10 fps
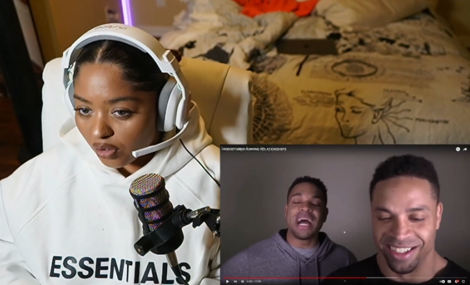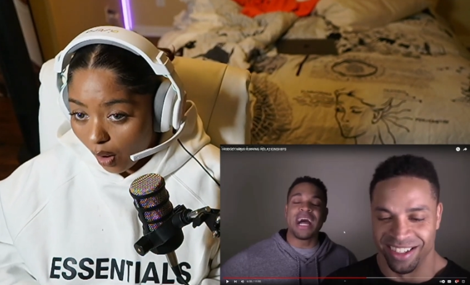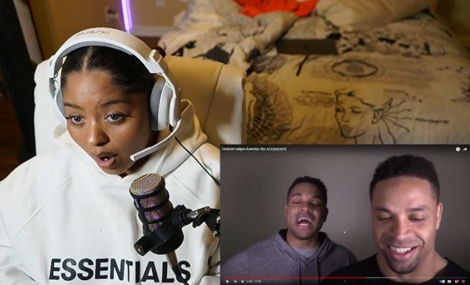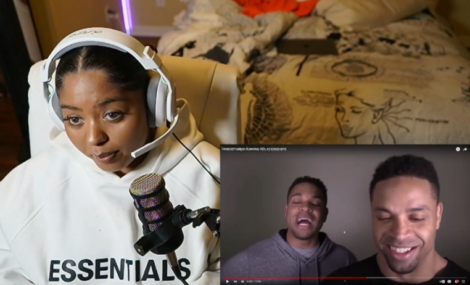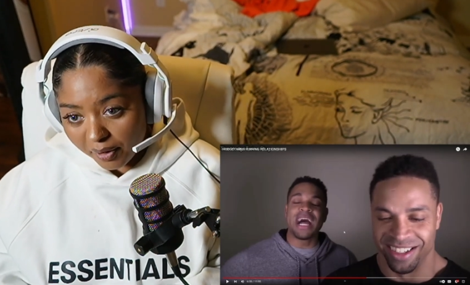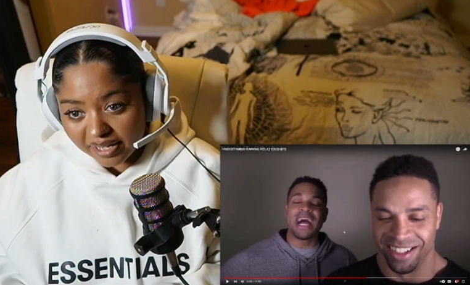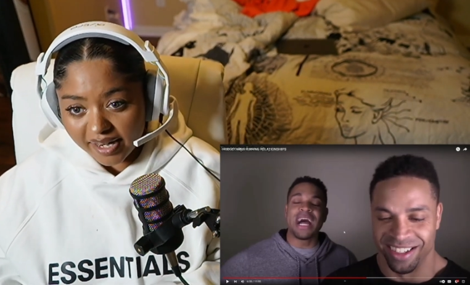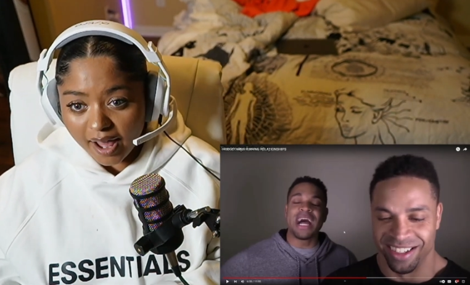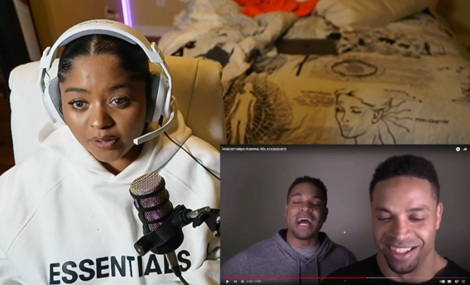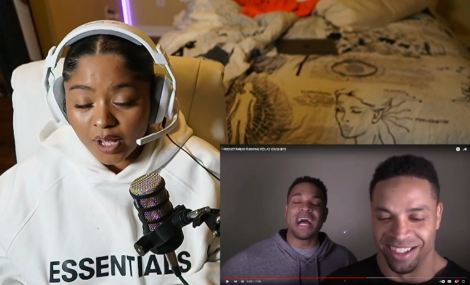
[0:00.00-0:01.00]
Speaker 1: car
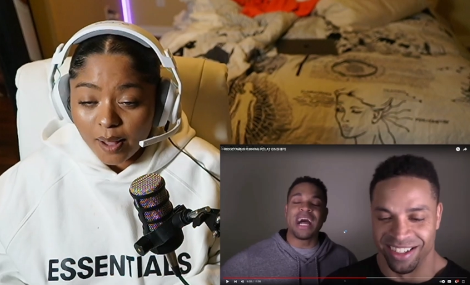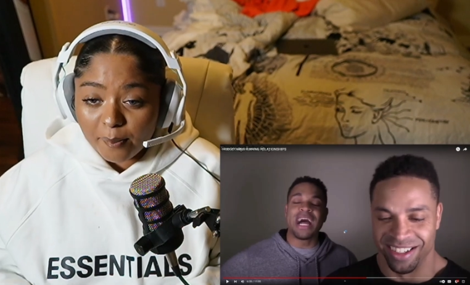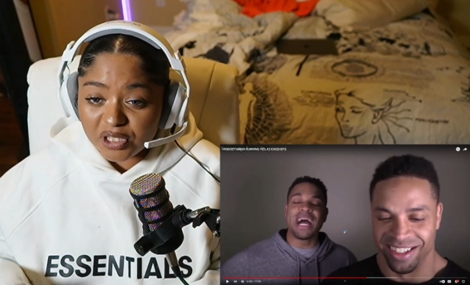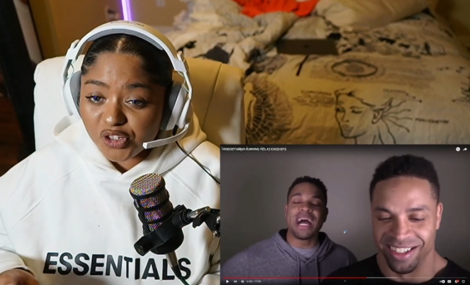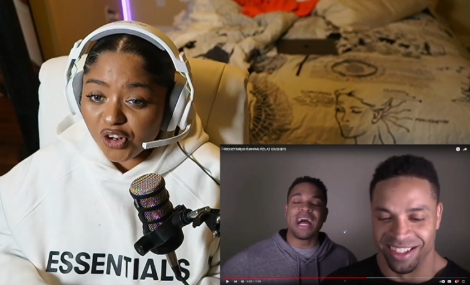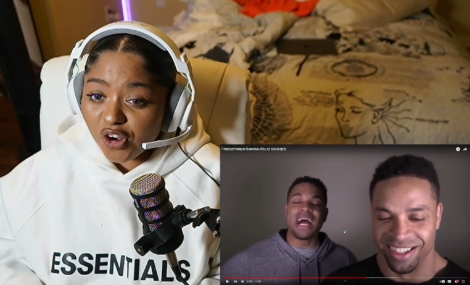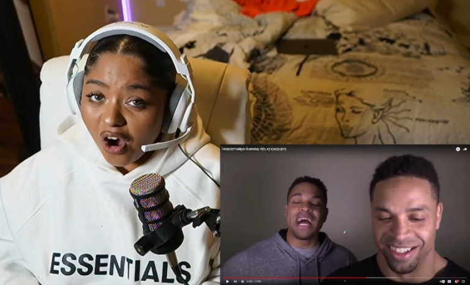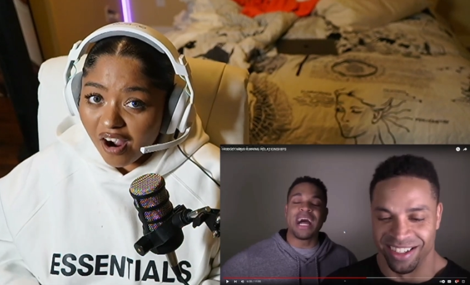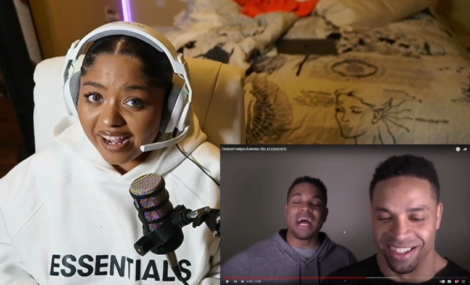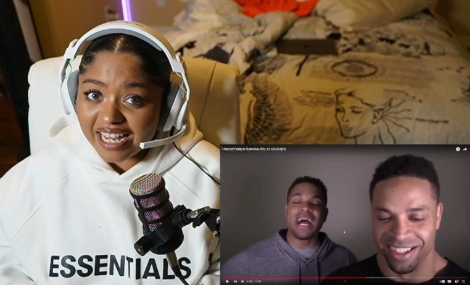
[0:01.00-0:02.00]
break down, but your
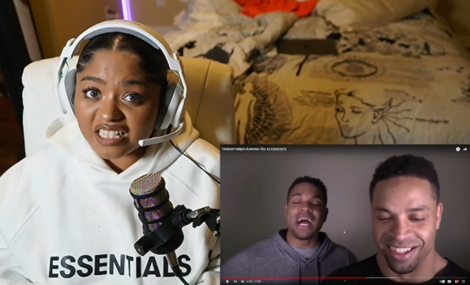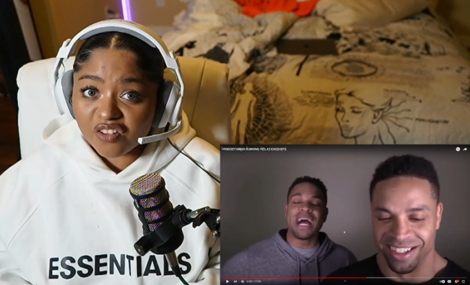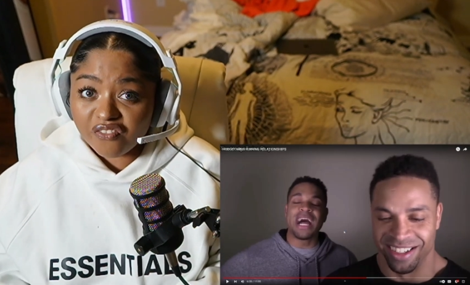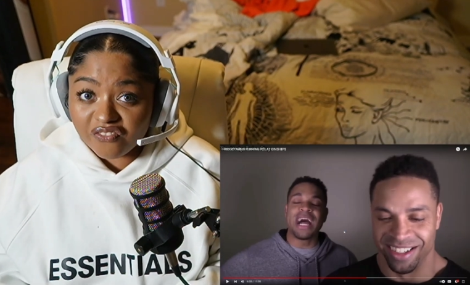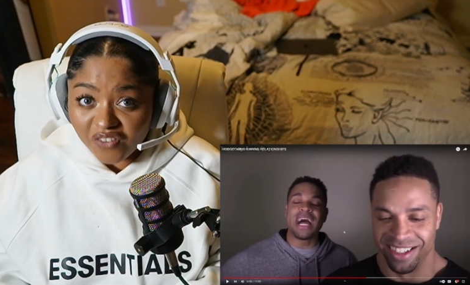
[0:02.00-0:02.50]
car is